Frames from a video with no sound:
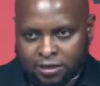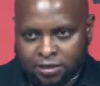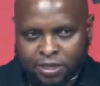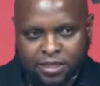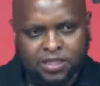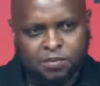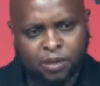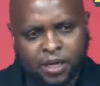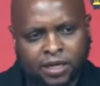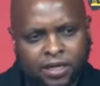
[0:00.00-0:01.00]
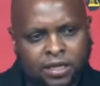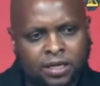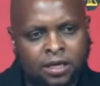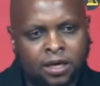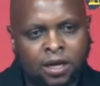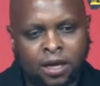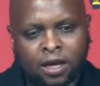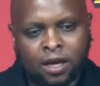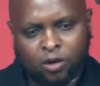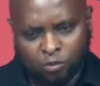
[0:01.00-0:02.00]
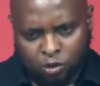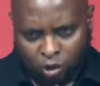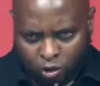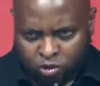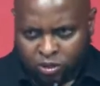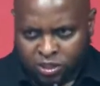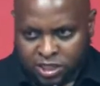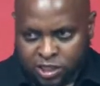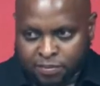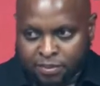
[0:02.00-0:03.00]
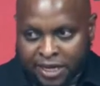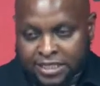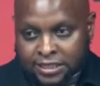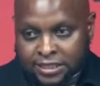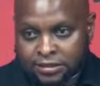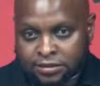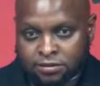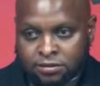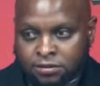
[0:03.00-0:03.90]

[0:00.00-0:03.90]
I know that some will follow him